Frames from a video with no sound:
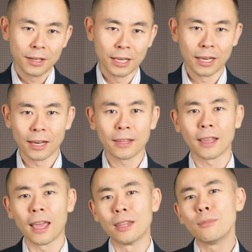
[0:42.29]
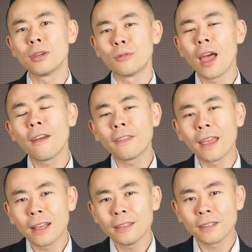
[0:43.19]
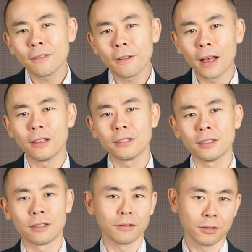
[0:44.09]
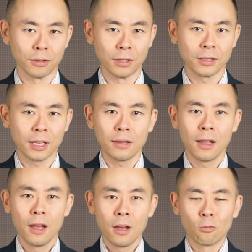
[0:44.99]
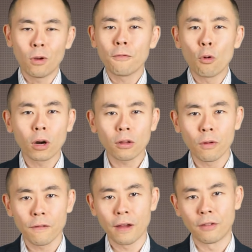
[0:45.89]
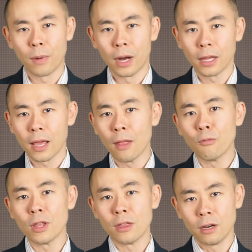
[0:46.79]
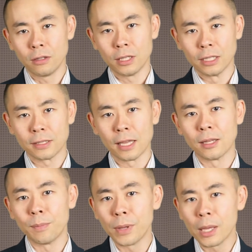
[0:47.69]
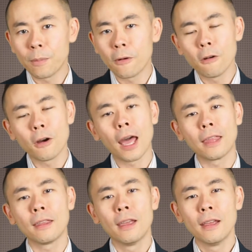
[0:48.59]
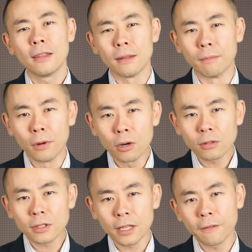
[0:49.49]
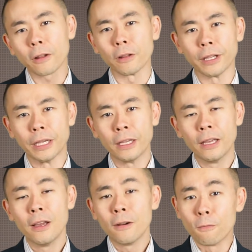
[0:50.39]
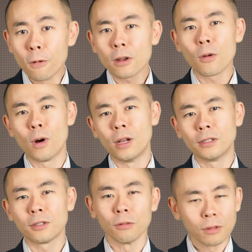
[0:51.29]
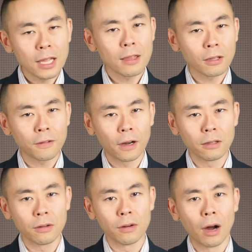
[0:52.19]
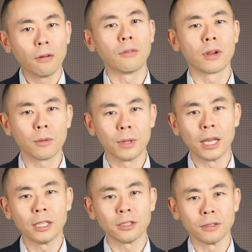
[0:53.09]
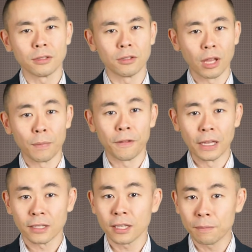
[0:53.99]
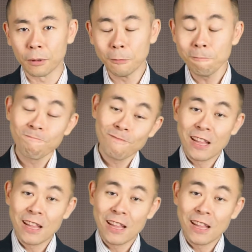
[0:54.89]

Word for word: In Arata Academy, we had tens of thousands of students, and we've worked with everybody, and we noticed that the people who had the most difficulty were the ones who did not follow our recommendations to keep things simple,